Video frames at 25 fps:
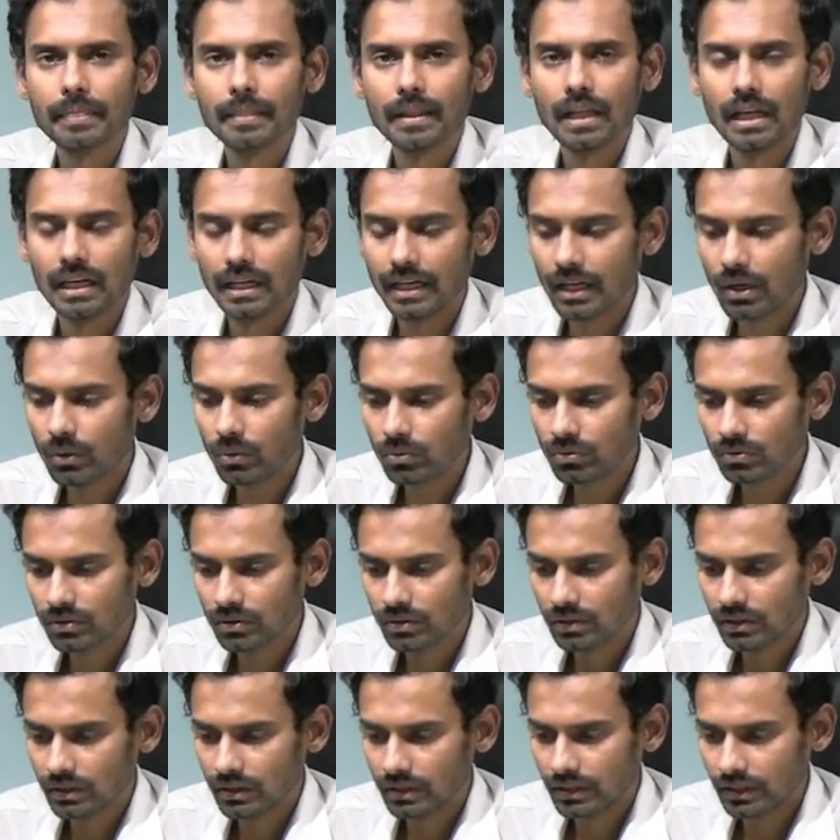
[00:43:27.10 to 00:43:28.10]
Now
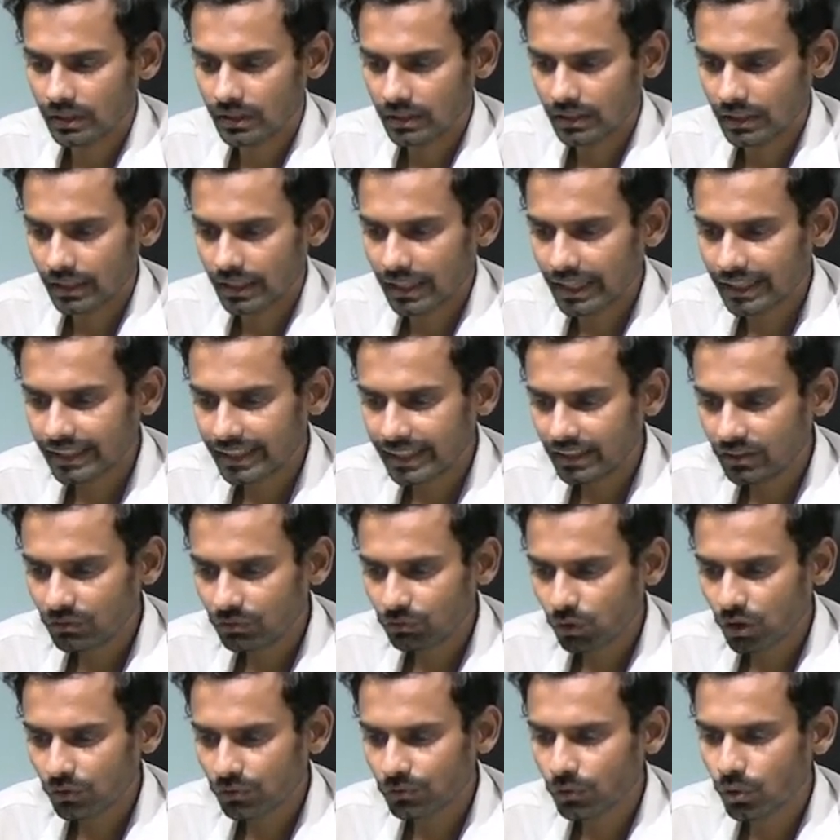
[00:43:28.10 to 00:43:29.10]
again
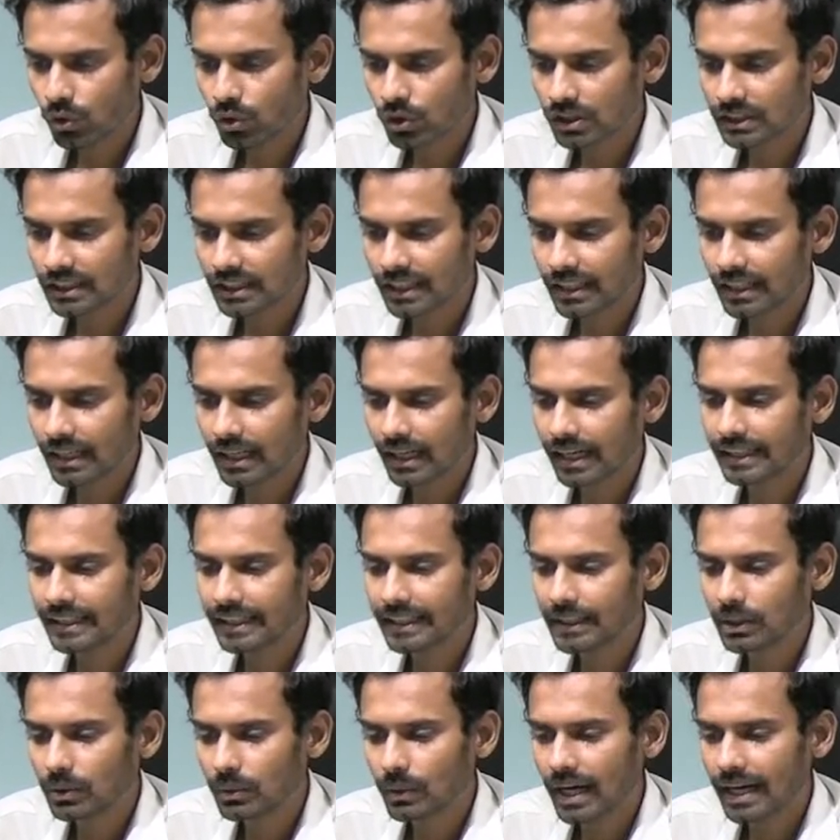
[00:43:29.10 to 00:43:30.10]
for fourth year, I need
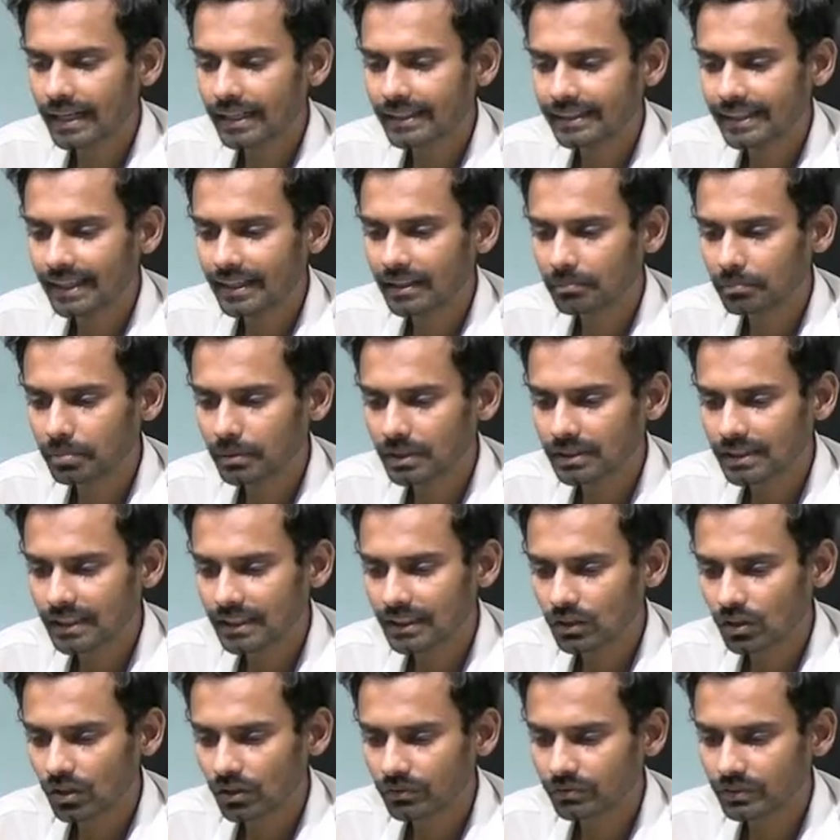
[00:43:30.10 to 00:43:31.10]
to add 10%
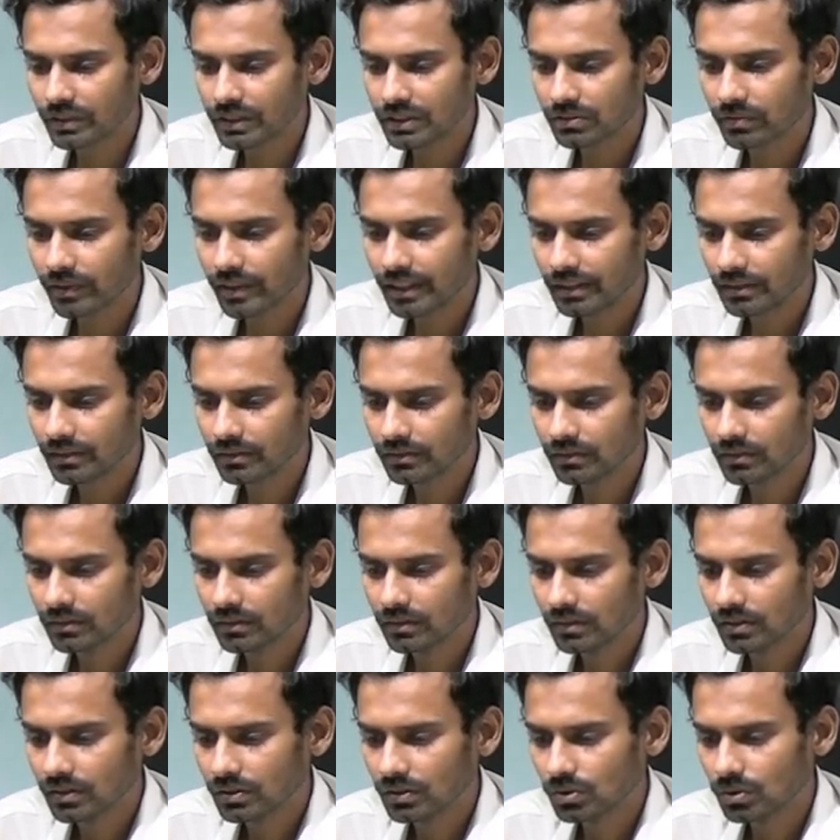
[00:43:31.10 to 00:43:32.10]
of this one.
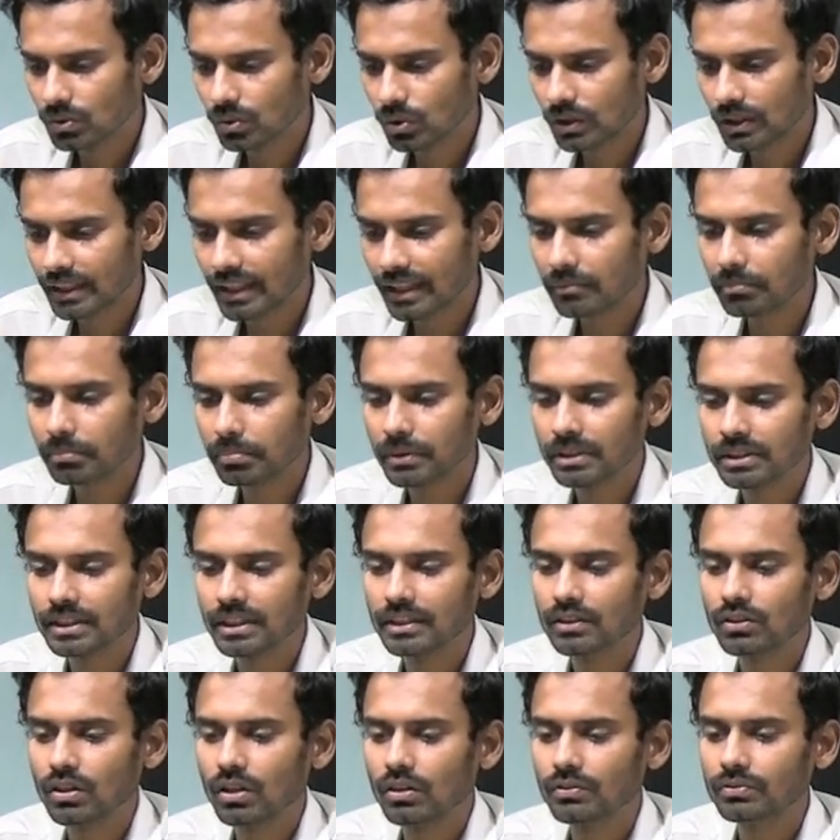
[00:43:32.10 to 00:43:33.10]
So 10%
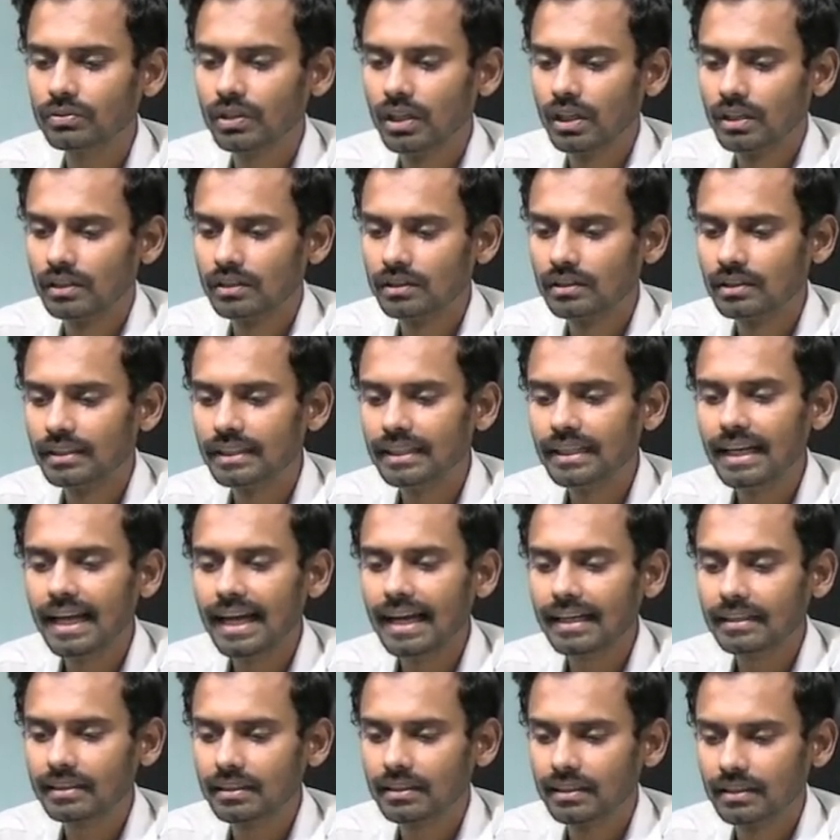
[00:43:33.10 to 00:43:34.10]
of
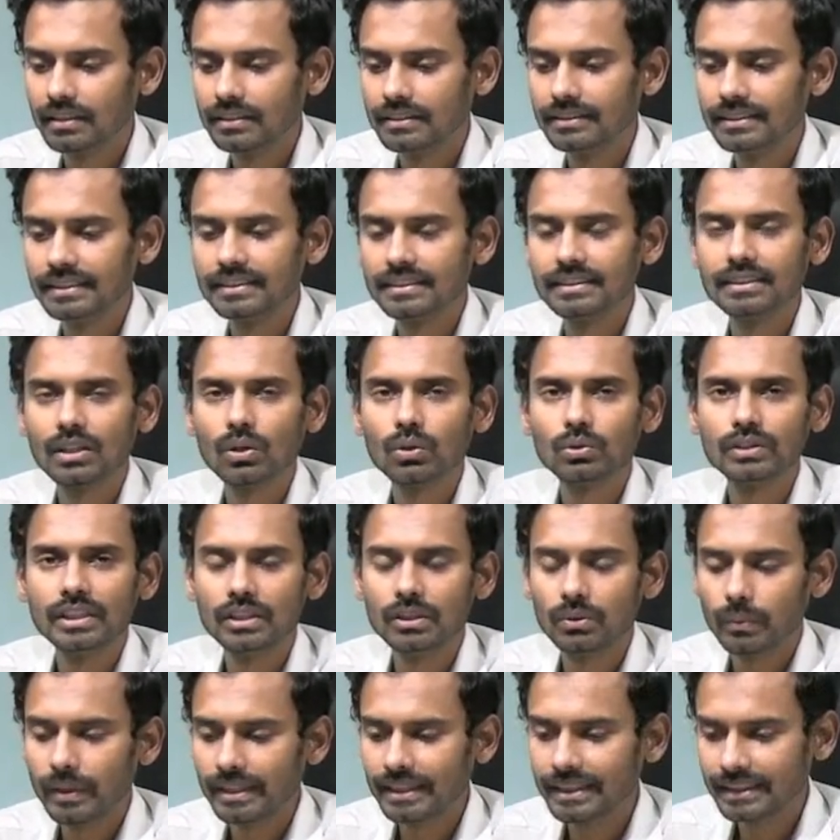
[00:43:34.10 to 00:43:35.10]

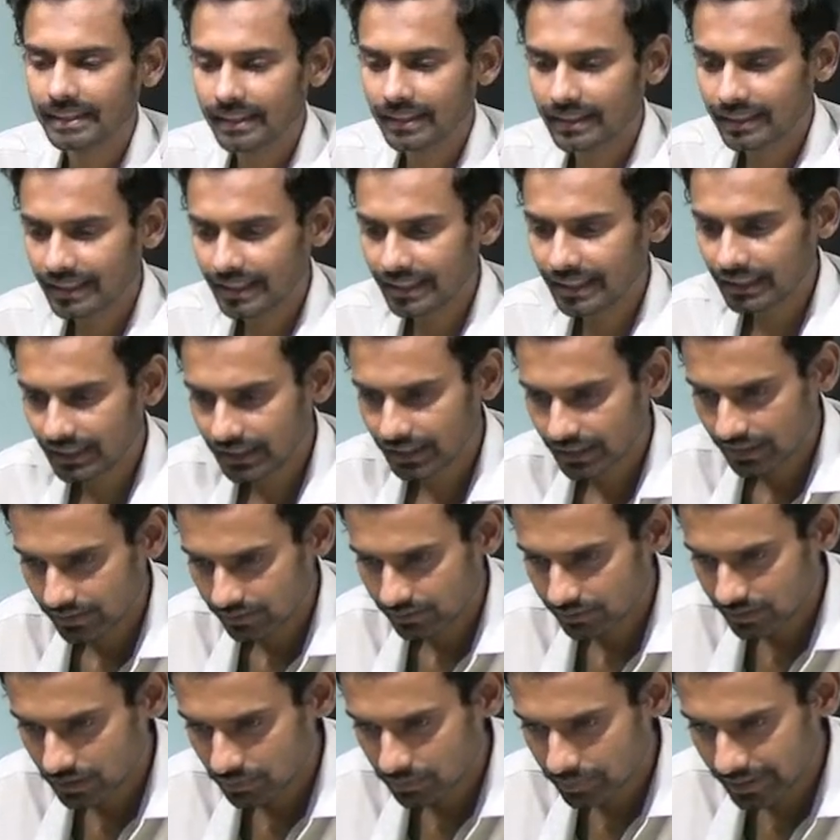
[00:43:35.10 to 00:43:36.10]
3,06,130
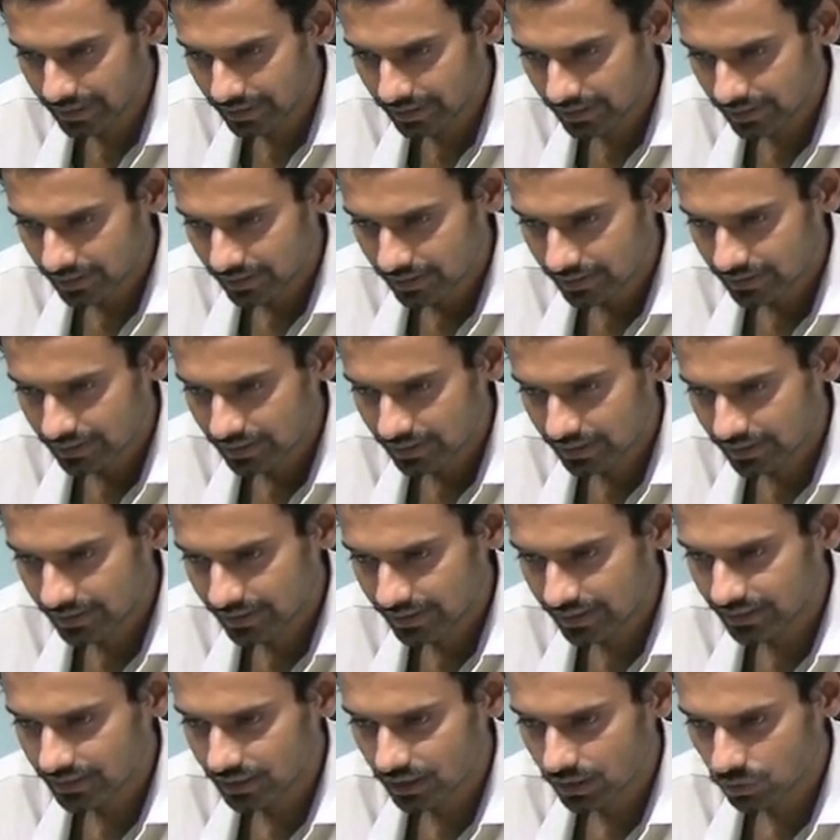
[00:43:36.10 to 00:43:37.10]
will be
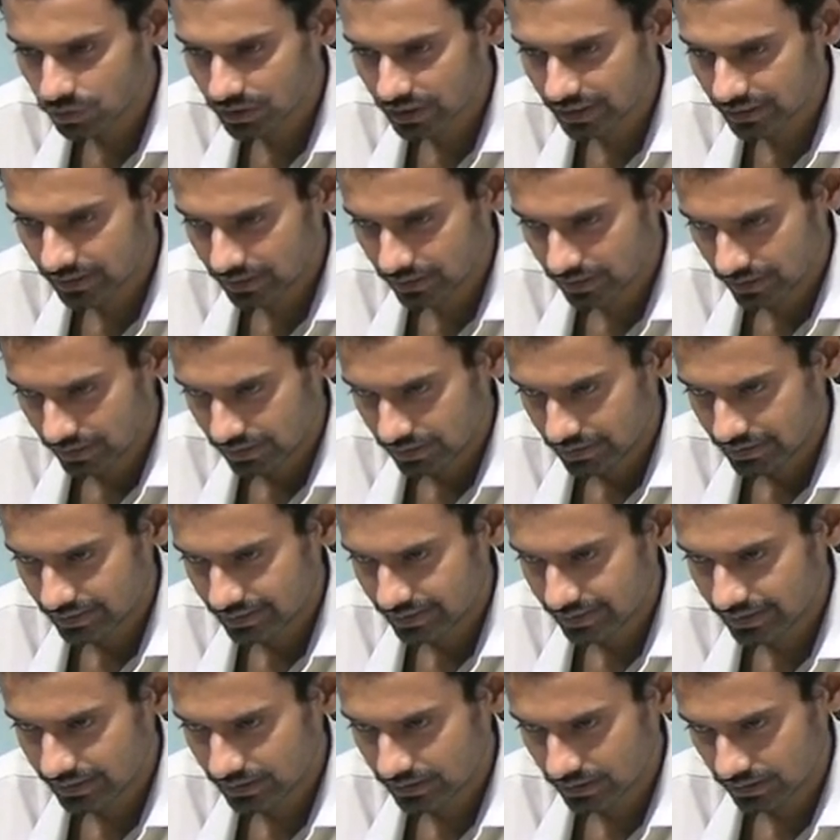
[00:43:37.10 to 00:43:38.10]

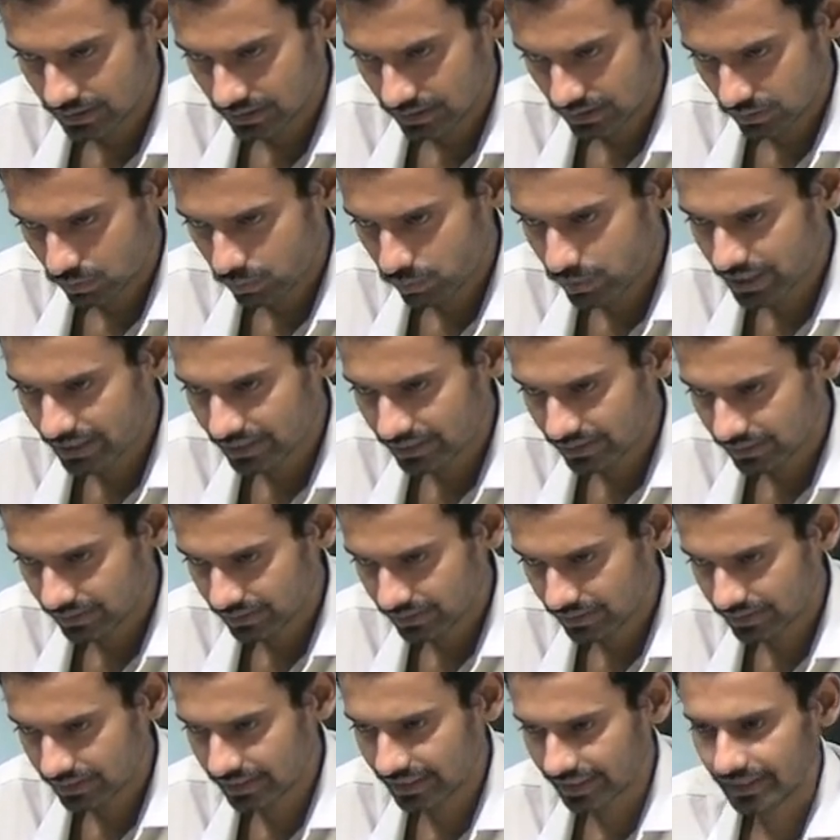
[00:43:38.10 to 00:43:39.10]

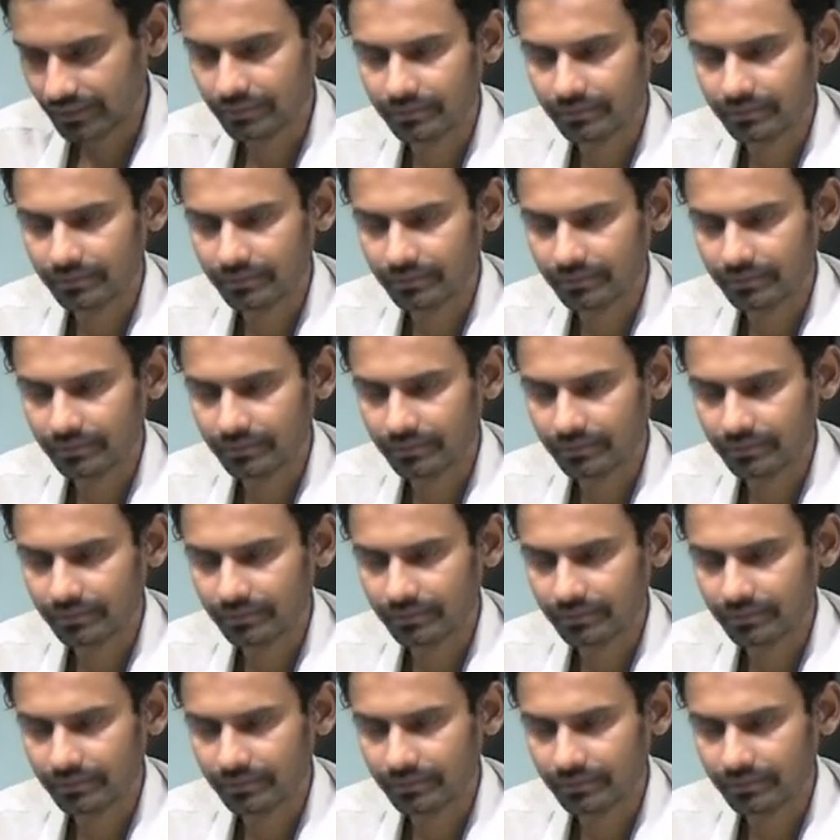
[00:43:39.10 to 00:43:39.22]
30,613.